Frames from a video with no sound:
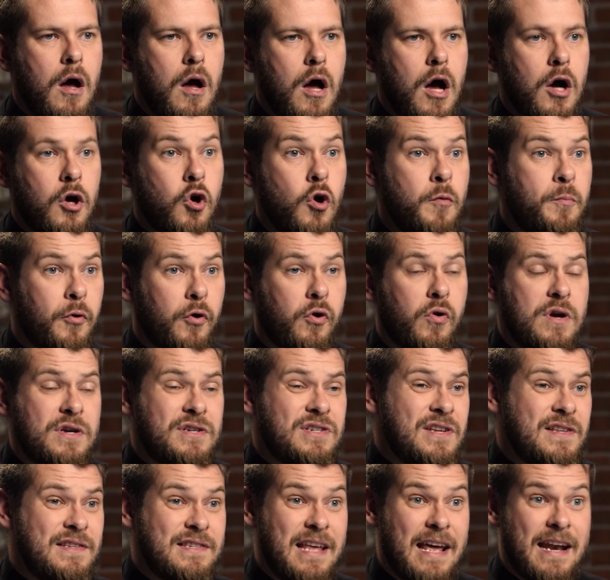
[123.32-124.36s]
A group of
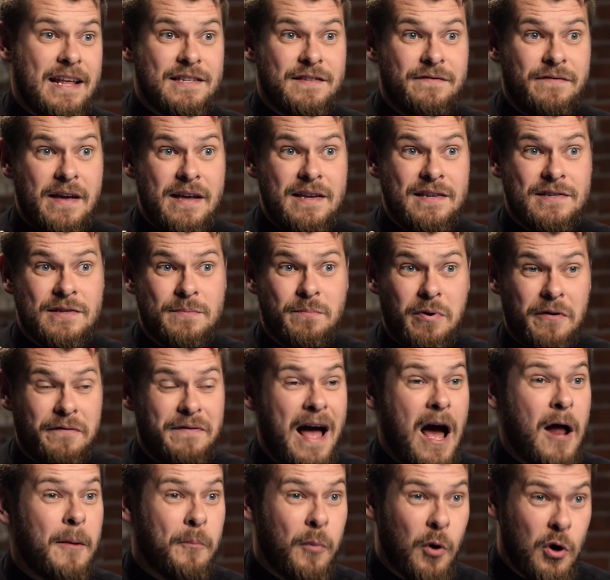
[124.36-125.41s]
Christians that has faced
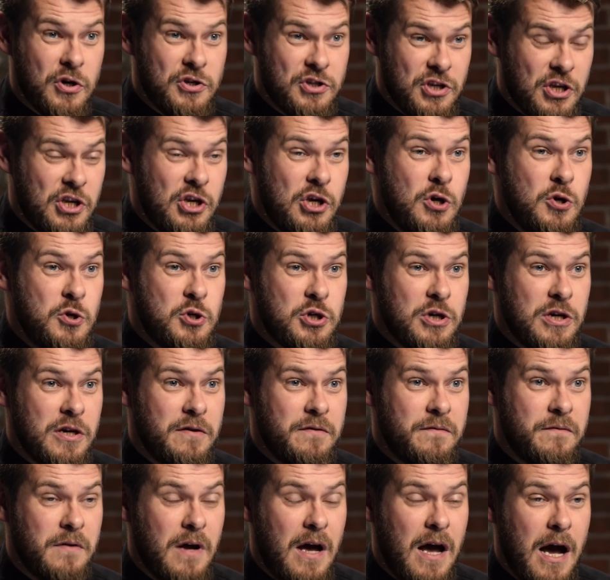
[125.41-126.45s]
profound
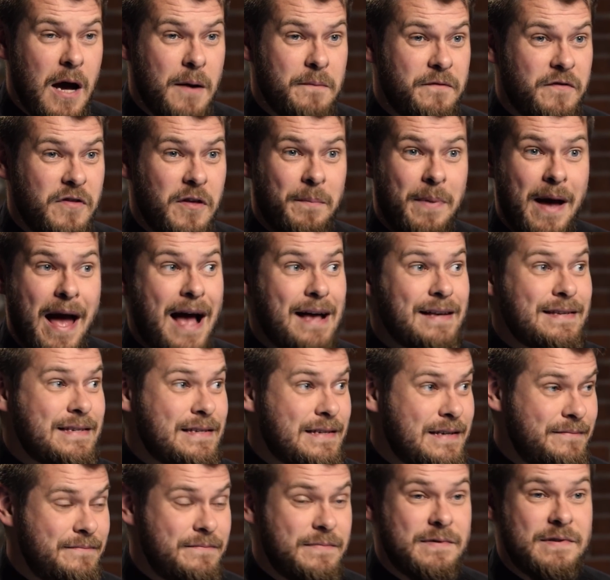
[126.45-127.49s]
persecution for the
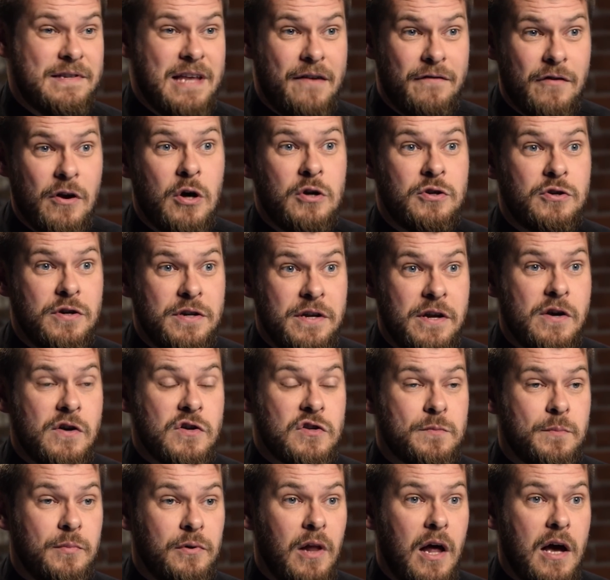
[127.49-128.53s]
past 700 years
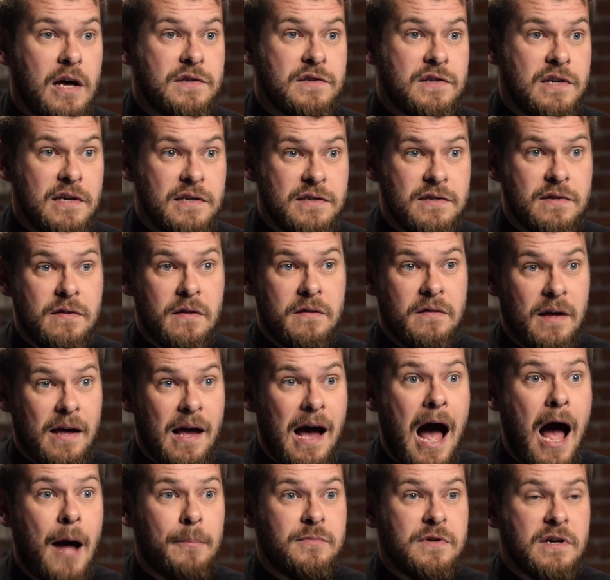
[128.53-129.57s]
plus is the
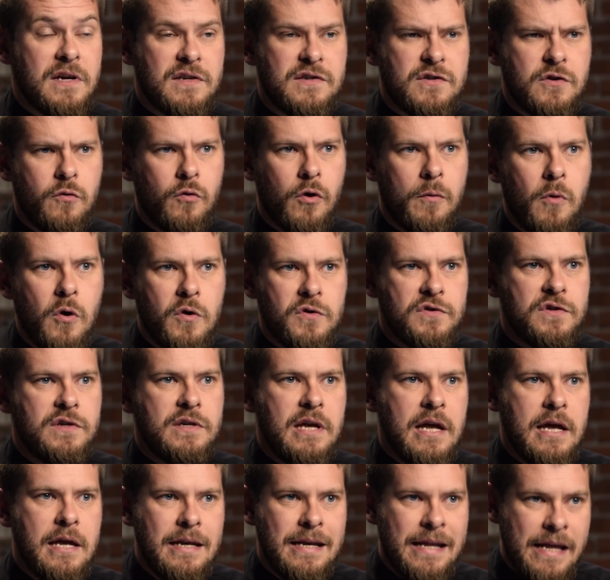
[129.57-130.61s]
Coptics, who are mostly
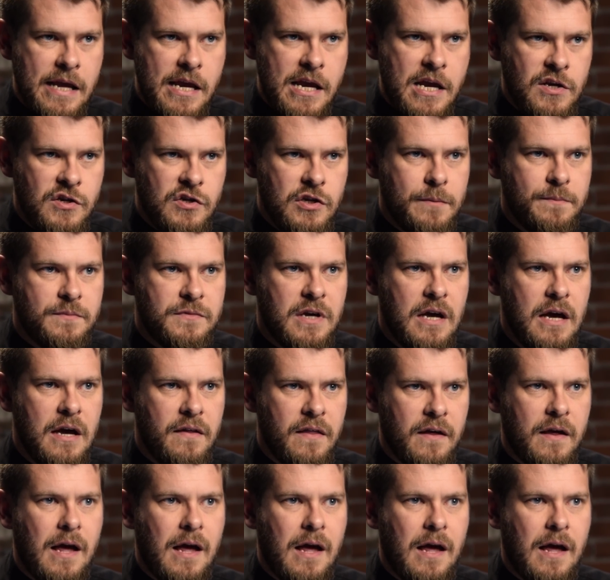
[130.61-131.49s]
in Egypt, the